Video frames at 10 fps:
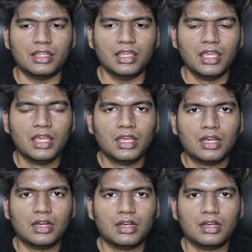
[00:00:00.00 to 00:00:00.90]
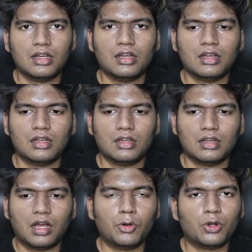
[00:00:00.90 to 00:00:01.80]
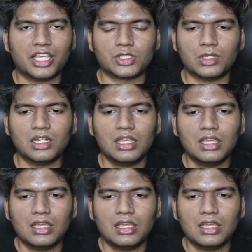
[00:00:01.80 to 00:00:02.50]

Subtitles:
the amount as well.